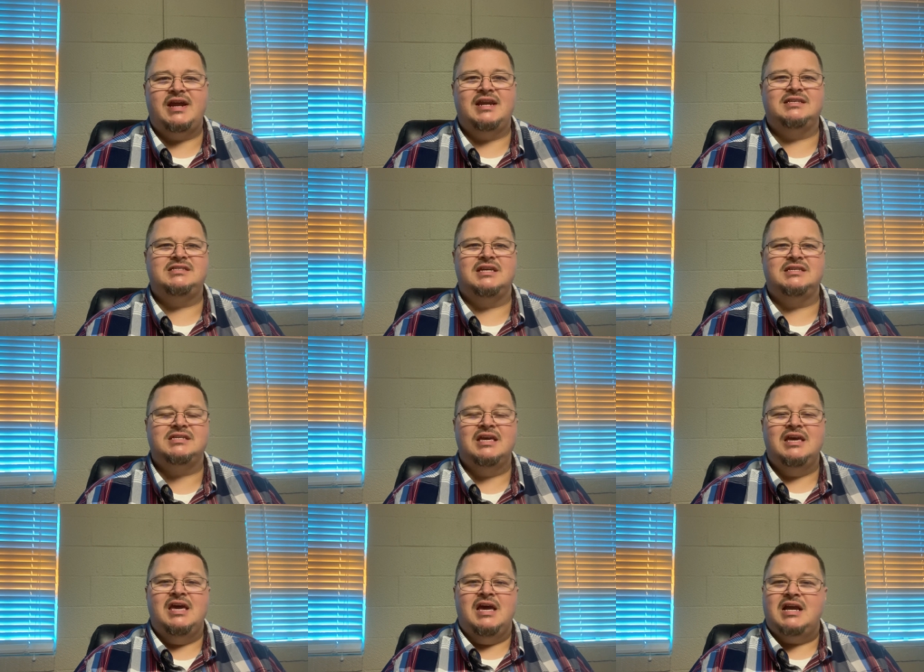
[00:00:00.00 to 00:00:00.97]
And it says,
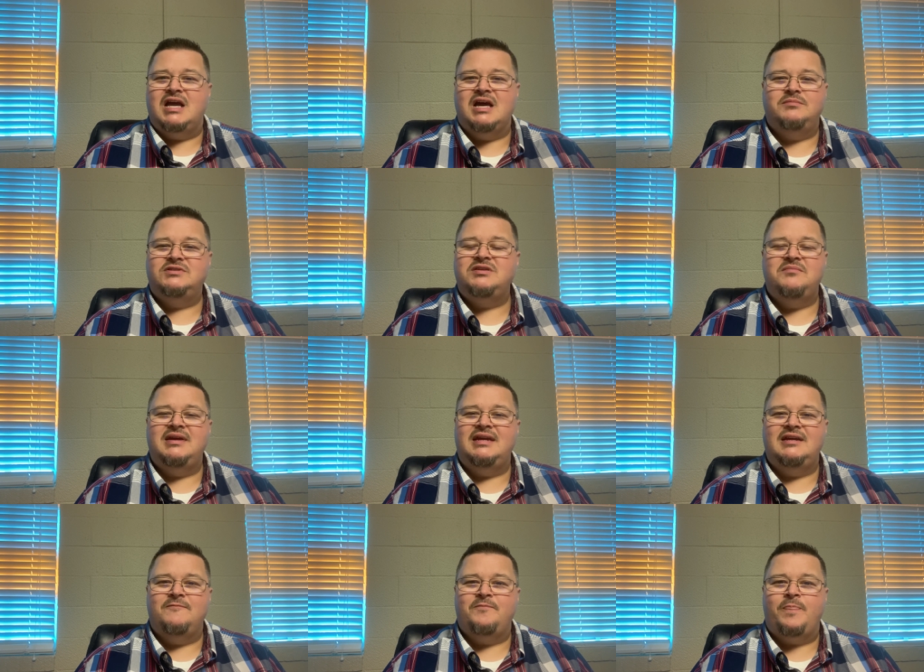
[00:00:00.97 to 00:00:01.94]
Come to
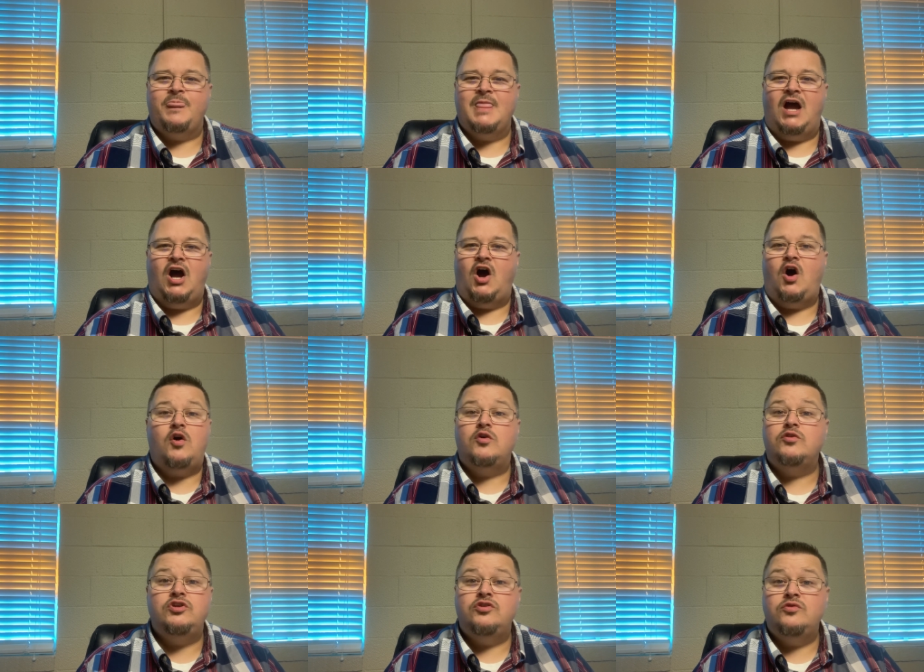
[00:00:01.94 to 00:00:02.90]
me,
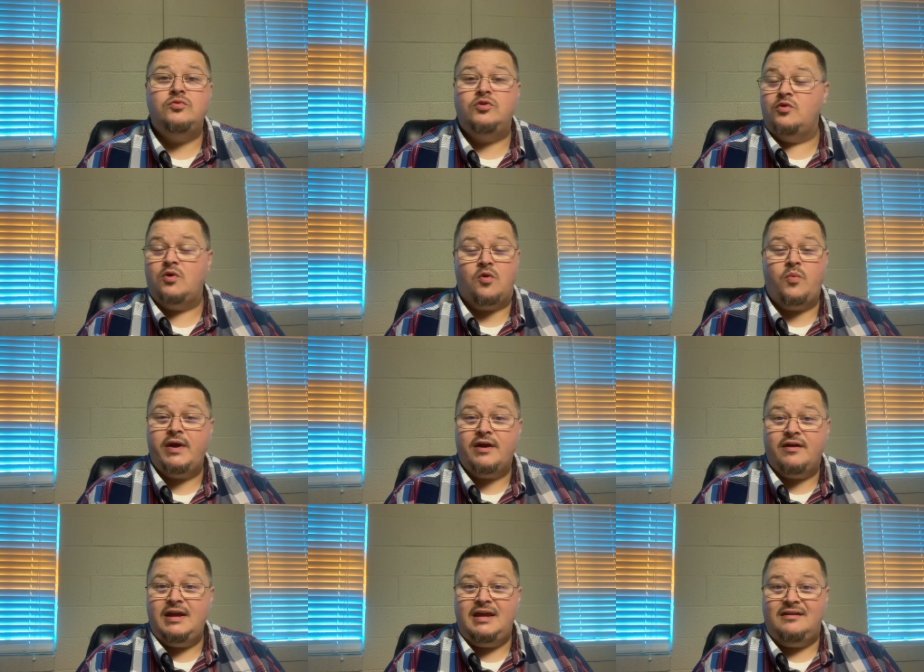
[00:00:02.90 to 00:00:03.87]
all you who are
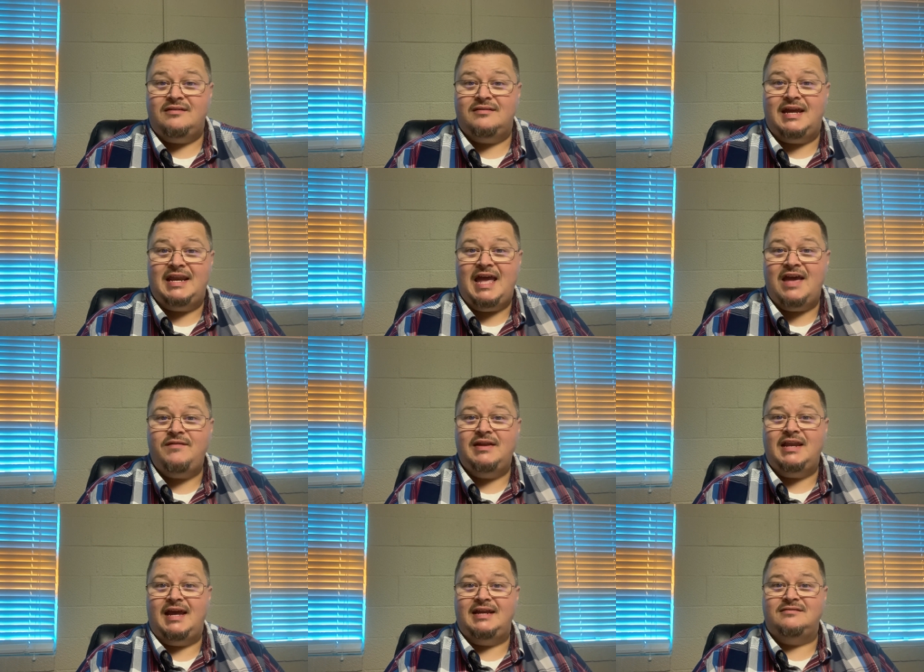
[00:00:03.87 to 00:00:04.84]
weary and heavy
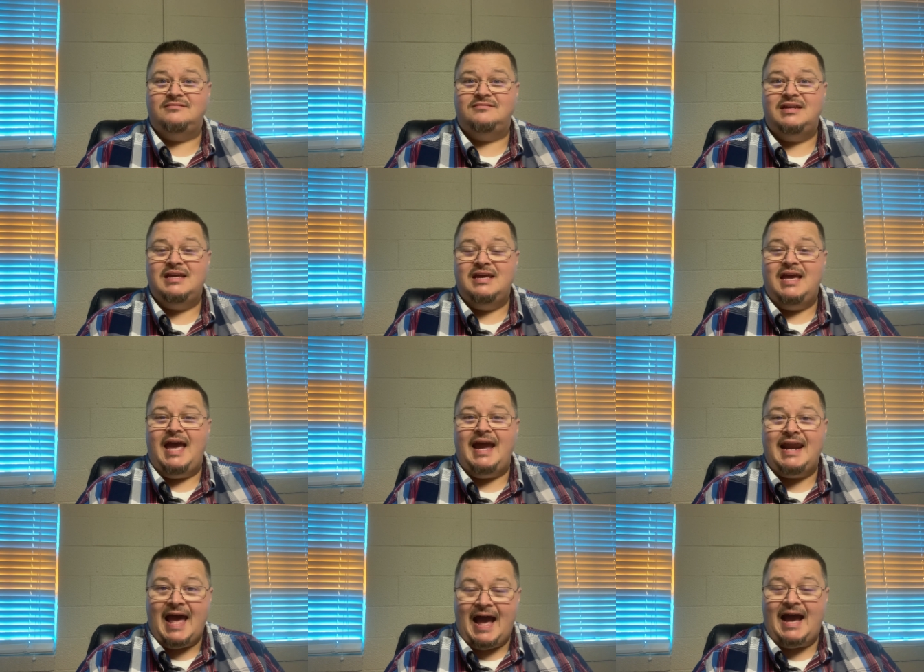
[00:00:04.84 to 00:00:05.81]
laden,
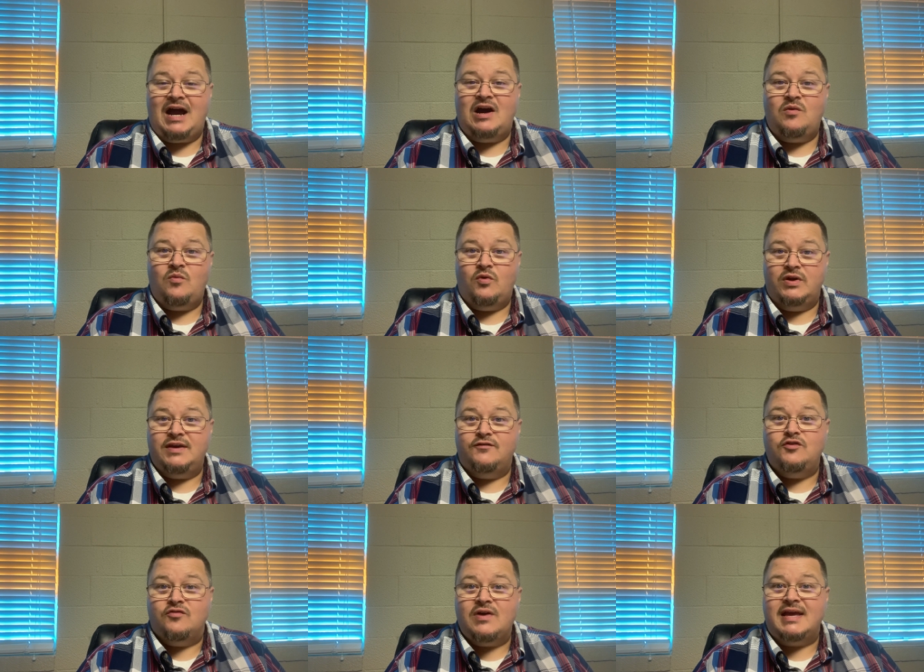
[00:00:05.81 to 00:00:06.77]
and I will give
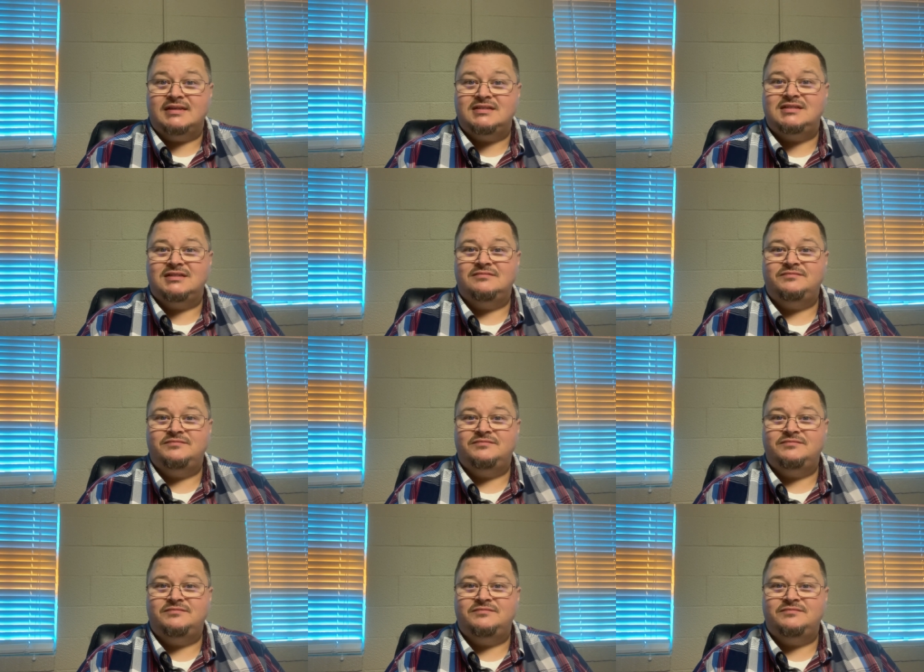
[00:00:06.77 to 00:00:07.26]
you rest.